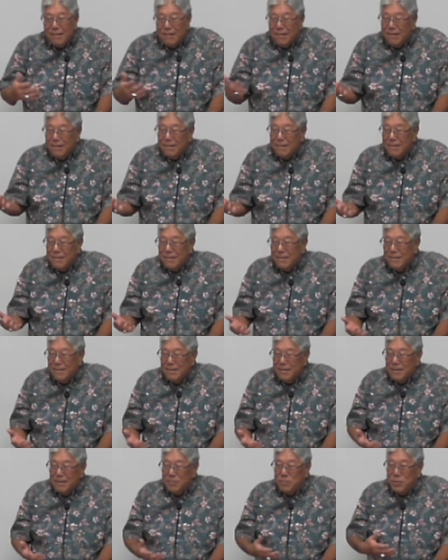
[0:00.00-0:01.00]
uh, uh,
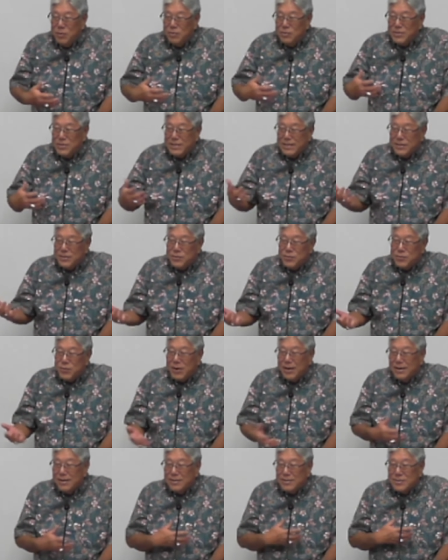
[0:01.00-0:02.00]
abusing
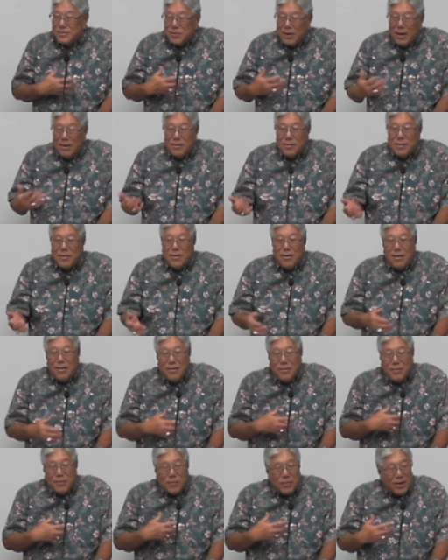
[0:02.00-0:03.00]
drugs or
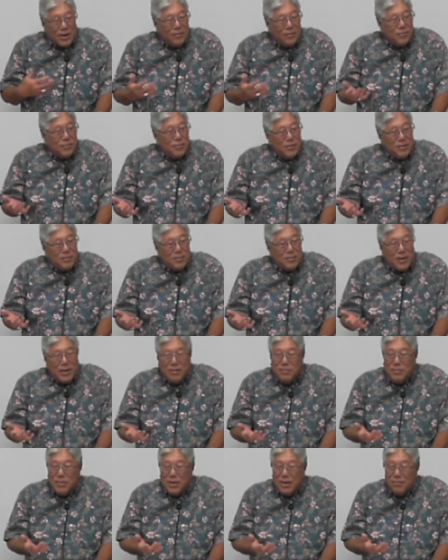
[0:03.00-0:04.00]
alcohol or whatever it might
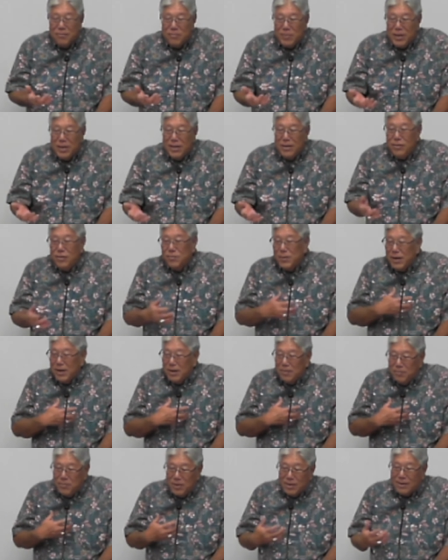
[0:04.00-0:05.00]
have been. You might
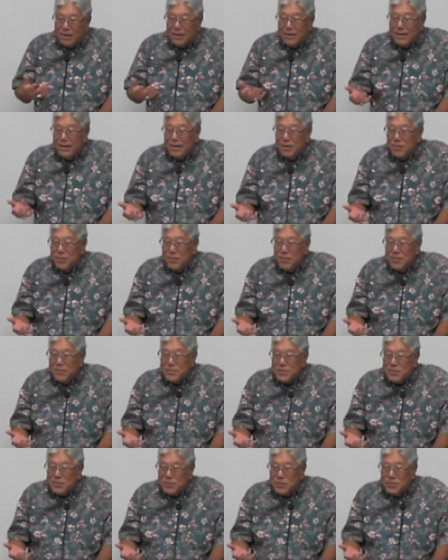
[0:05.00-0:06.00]
have been cutting out from
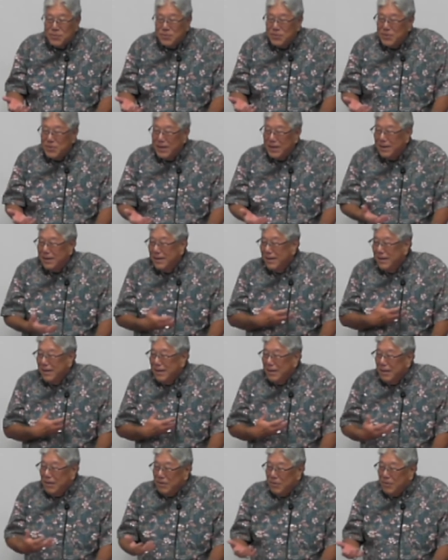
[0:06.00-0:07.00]
school and,
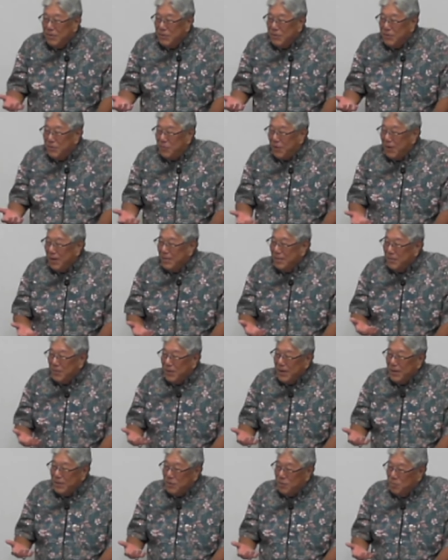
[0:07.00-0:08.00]
you know, your father
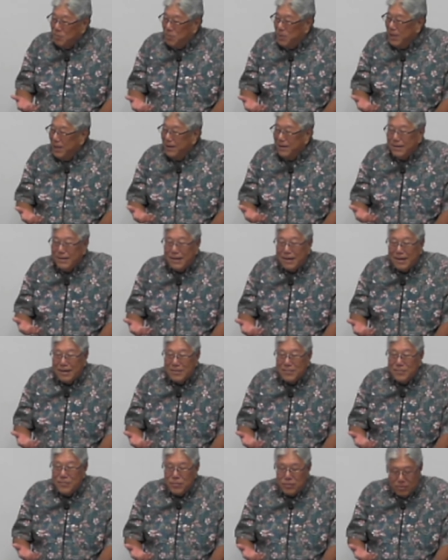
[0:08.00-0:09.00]
wanted to beat it out
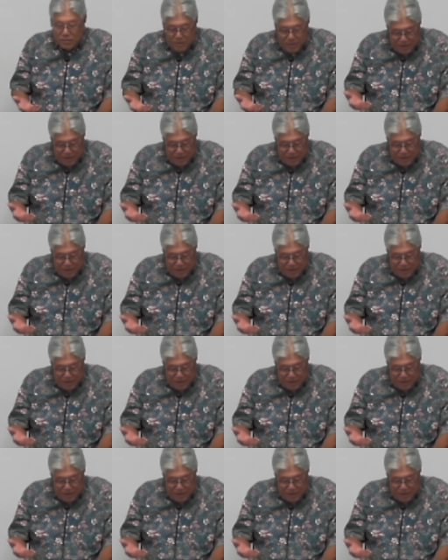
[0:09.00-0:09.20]
of you.